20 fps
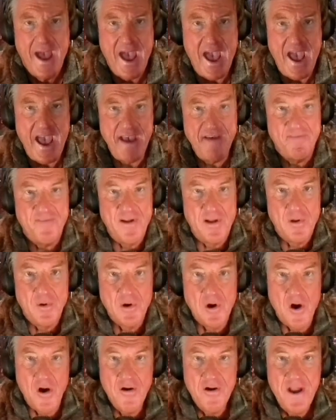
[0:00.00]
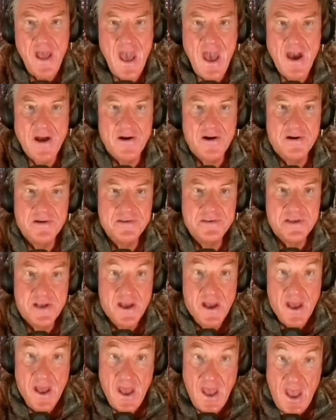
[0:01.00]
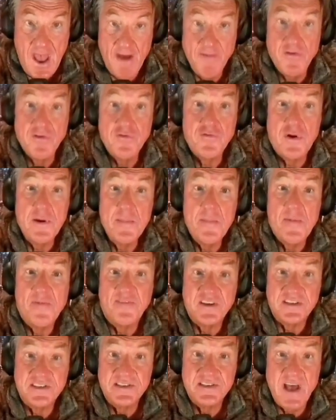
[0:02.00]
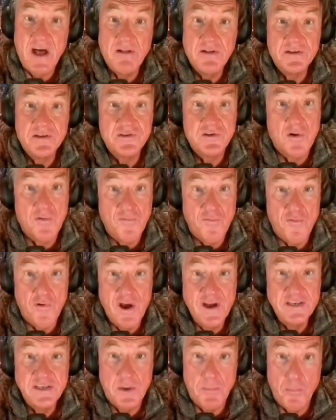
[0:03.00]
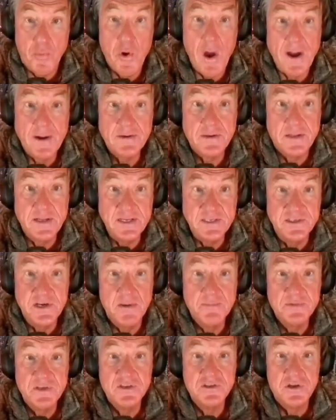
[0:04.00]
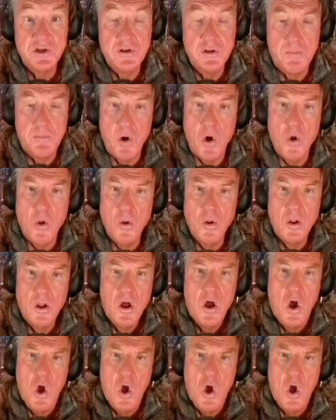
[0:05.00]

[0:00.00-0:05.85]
Hey, fellow garden hackers. Ever dream of a salad so fresh it practically jumps into the bowl?